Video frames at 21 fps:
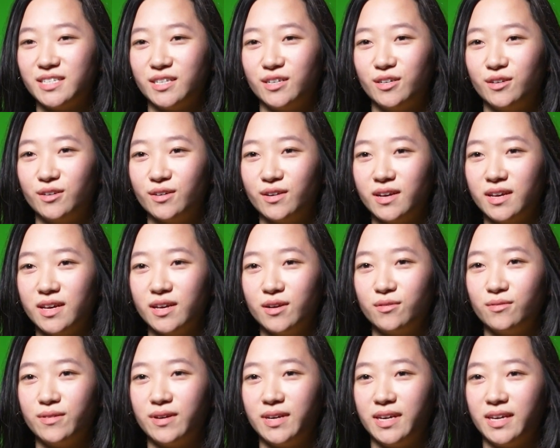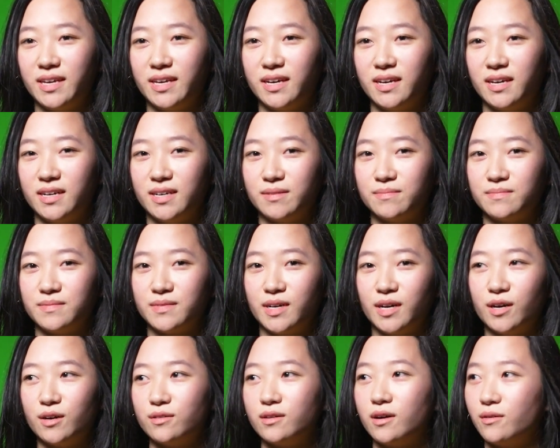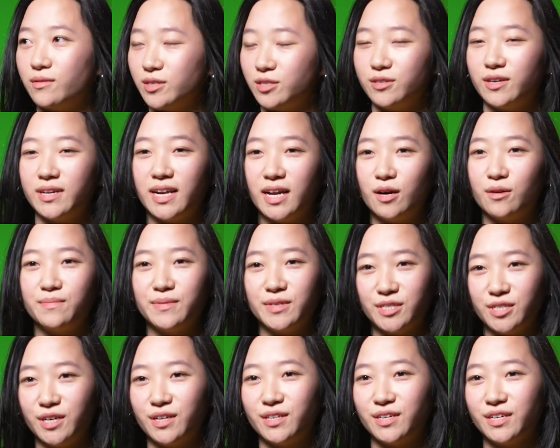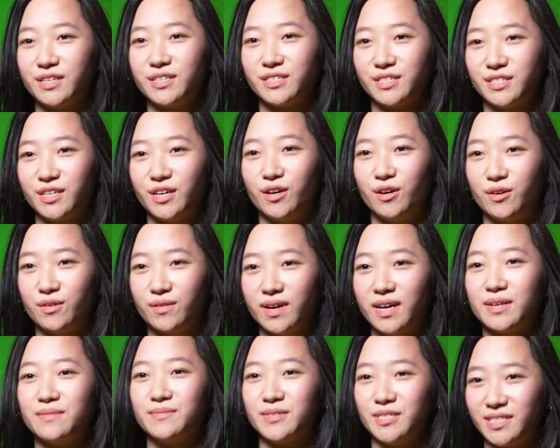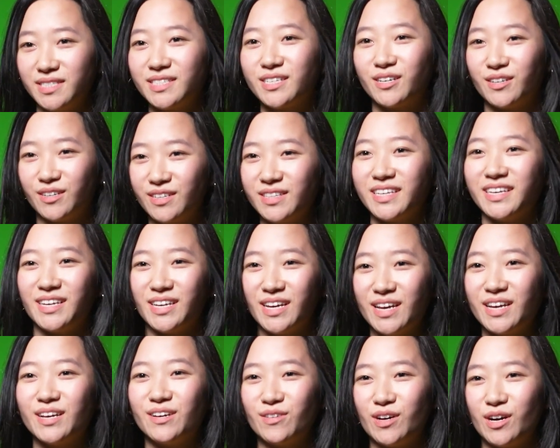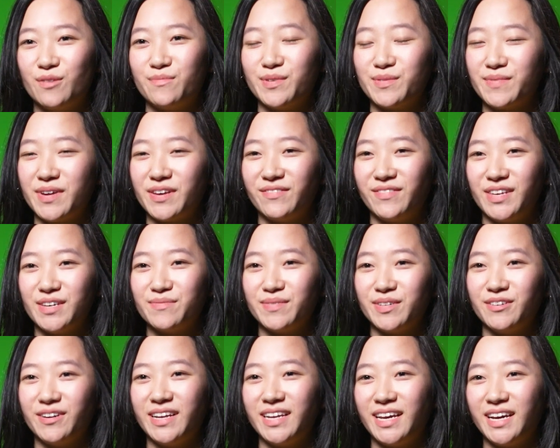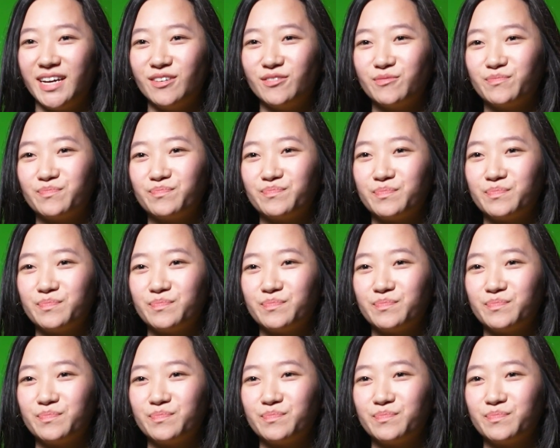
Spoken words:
So we always try to help each other. So I'm just currently helping my family right now.